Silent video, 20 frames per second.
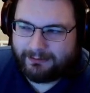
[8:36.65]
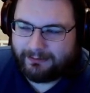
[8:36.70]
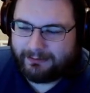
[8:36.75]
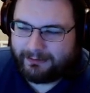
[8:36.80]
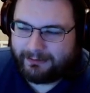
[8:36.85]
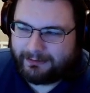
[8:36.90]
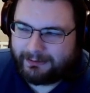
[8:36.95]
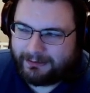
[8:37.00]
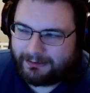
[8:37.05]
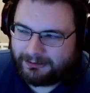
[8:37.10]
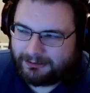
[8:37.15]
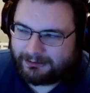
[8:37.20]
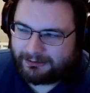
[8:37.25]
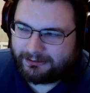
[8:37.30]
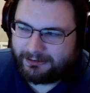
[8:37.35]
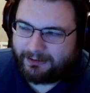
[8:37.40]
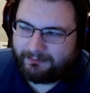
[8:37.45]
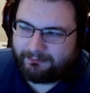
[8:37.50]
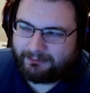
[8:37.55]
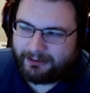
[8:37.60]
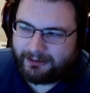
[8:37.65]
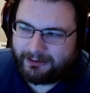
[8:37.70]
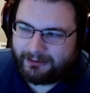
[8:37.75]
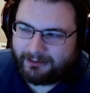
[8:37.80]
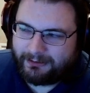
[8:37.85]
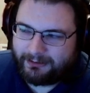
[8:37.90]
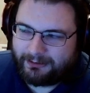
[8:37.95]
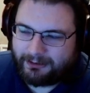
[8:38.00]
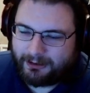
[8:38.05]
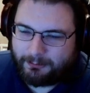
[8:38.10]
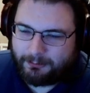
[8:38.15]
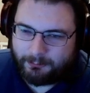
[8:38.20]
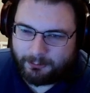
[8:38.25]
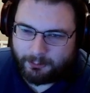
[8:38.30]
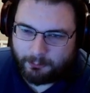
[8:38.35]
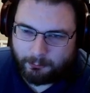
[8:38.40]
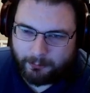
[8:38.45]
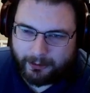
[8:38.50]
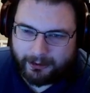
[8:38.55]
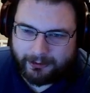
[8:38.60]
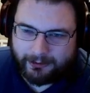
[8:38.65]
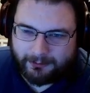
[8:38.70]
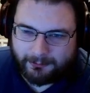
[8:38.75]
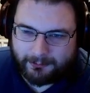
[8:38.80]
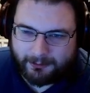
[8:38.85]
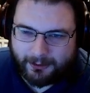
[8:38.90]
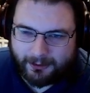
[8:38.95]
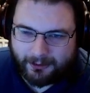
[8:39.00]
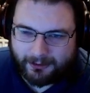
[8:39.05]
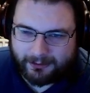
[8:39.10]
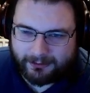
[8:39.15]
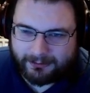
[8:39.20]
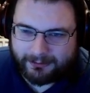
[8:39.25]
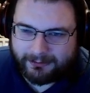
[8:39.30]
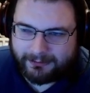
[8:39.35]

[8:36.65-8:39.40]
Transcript: Like they just left it in the tumbler way too long.